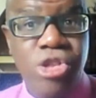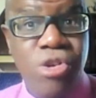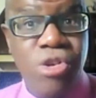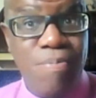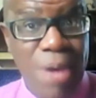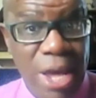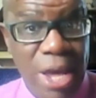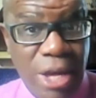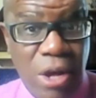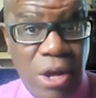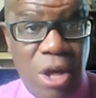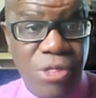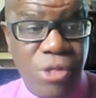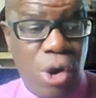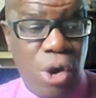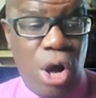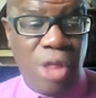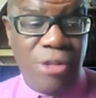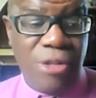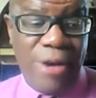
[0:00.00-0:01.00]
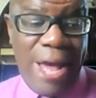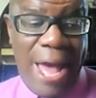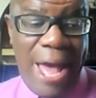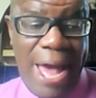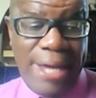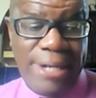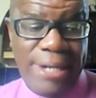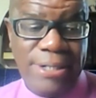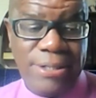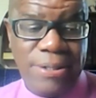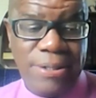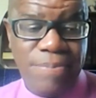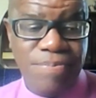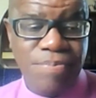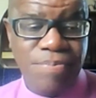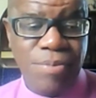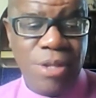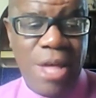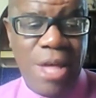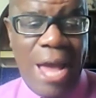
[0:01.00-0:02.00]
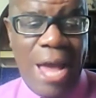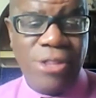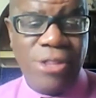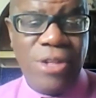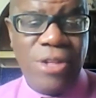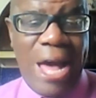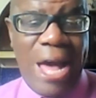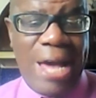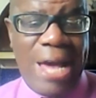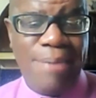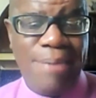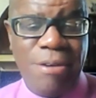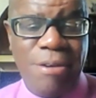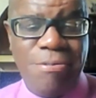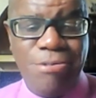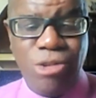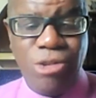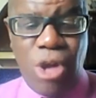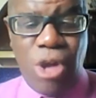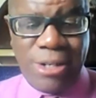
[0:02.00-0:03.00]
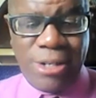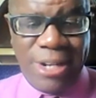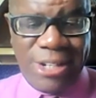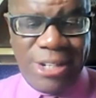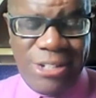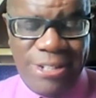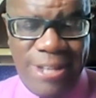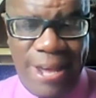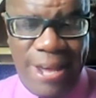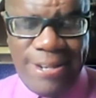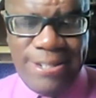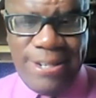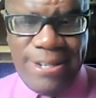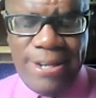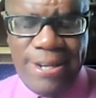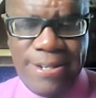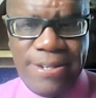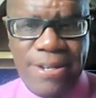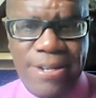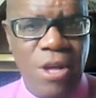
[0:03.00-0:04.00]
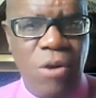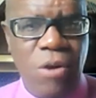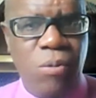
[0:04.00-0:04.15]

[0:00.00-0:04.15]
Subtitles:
Jamaica, on the other hand, had the IMF not extended,